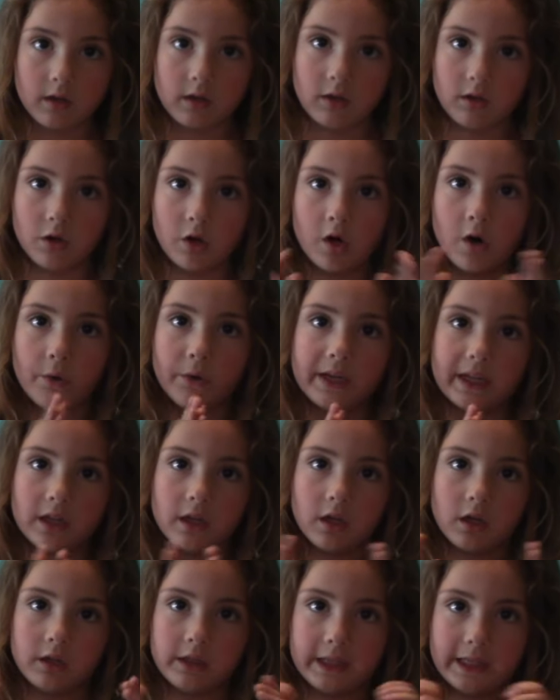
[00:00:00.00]
growing
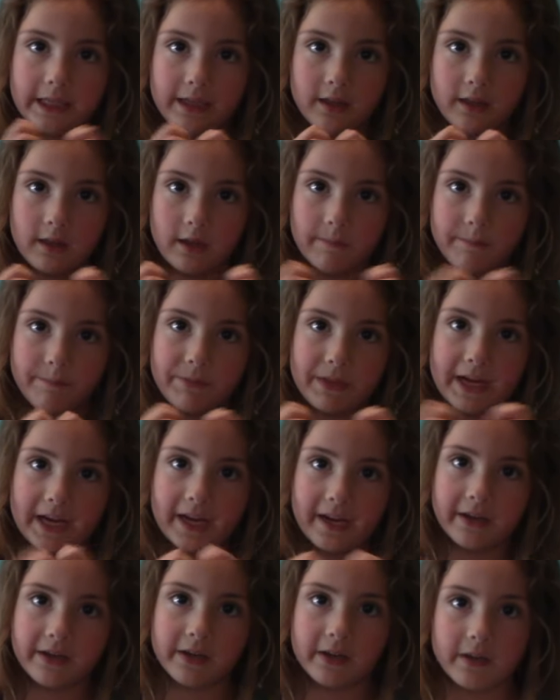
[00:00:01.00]
their teeth,
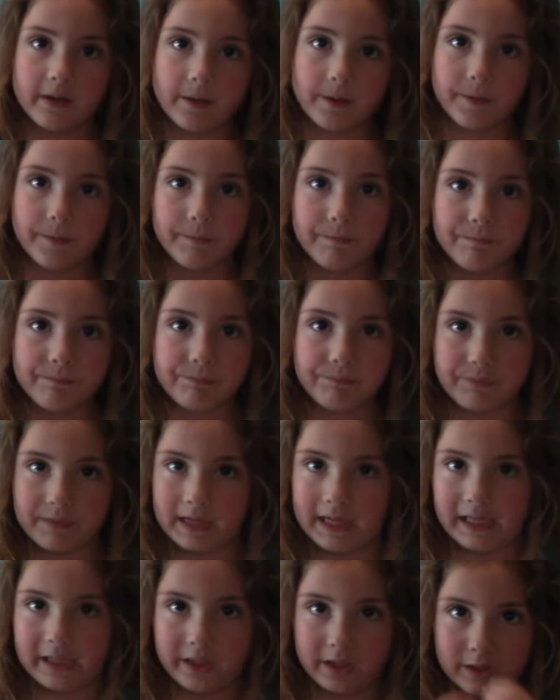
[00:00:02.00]
they,
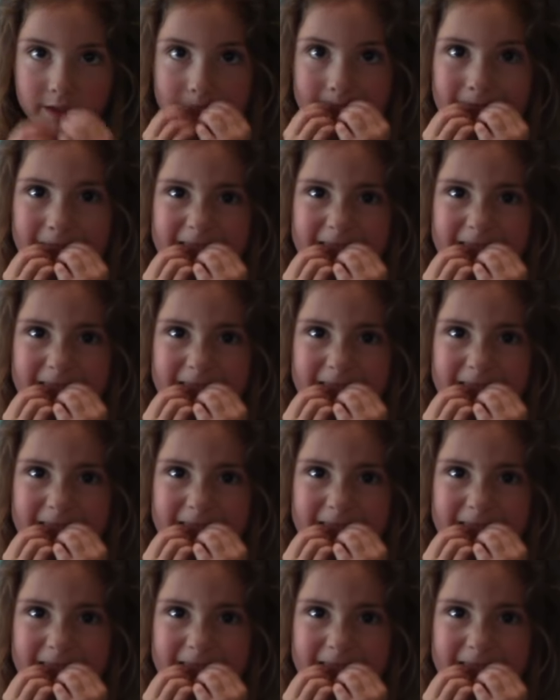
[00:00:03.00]
they can